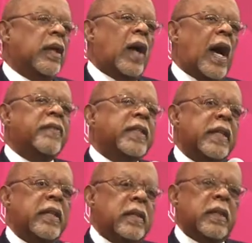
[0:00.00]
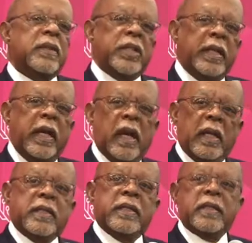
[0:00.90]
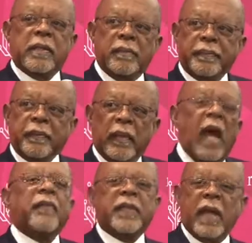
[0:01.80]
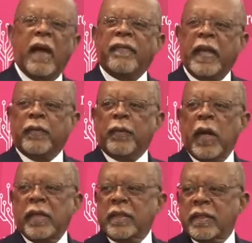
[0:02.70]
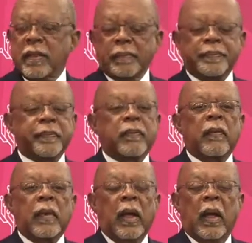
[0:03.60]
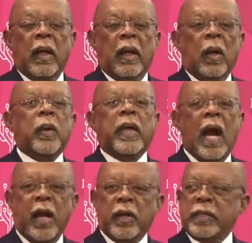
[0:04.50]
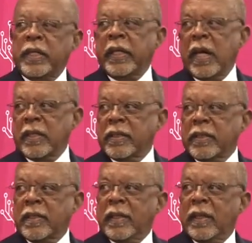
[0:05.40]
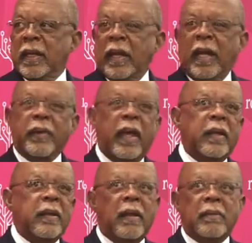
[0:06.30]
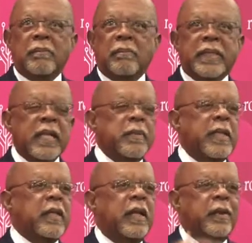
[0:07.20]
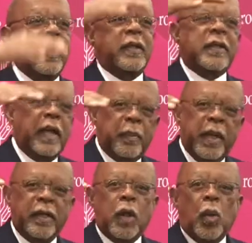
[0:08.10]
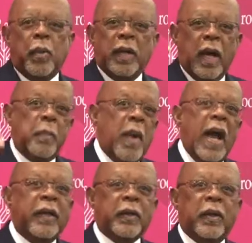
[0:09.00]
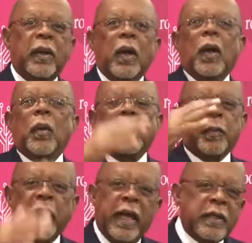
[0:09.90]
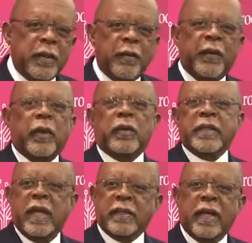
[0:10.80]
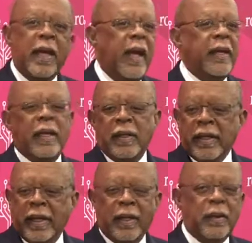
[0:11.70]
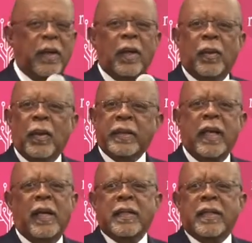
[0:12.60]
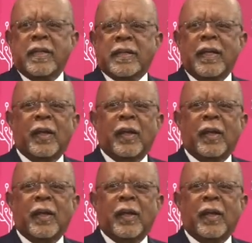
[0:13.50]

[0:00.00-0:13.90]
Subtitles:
I've seen genealogists, I've had friends who would hire a genealogist, and then 6 months later, they just get a big notebook, a binder with a page of the federal census, and they look at it and go, "What the hell is this?"